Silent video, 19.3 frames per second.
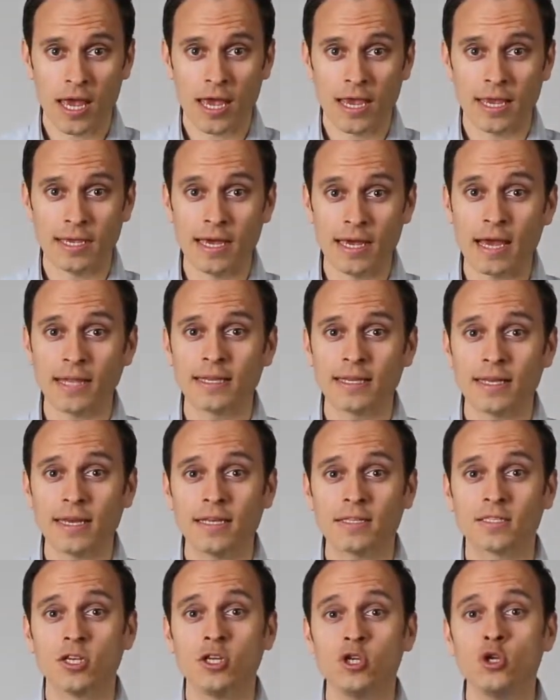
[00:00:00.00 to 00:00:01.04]
yet
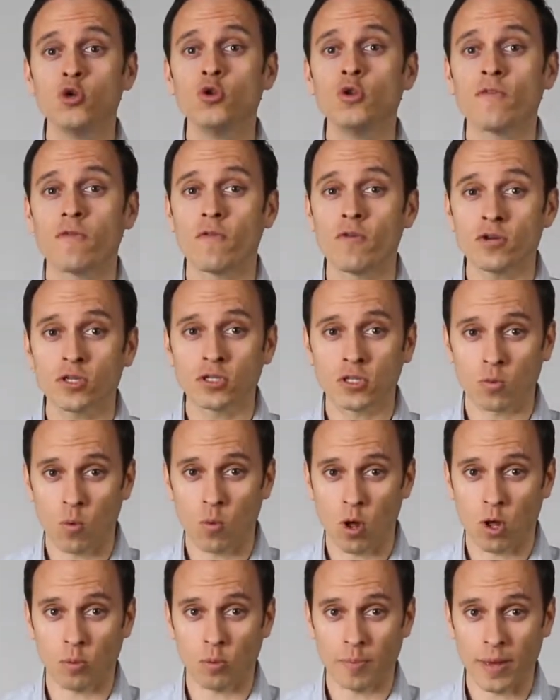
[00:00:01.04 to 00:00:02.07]
is a universal
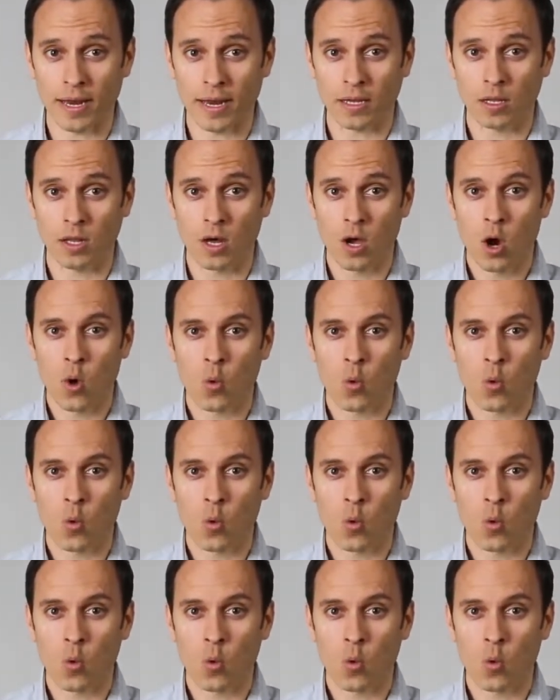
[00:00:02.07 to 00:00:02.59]
wall panel,